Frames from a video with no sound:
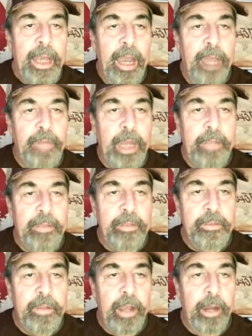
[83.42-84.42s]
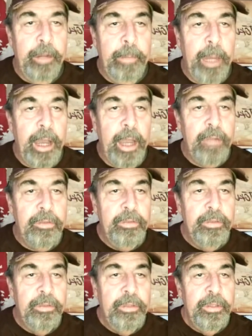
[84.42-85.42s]
I've got this card
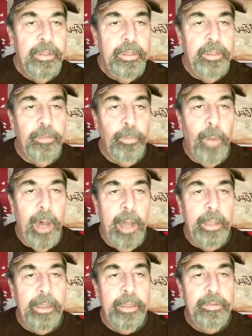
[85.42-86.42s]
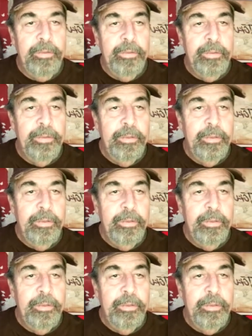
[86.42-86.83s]
box, this wallet,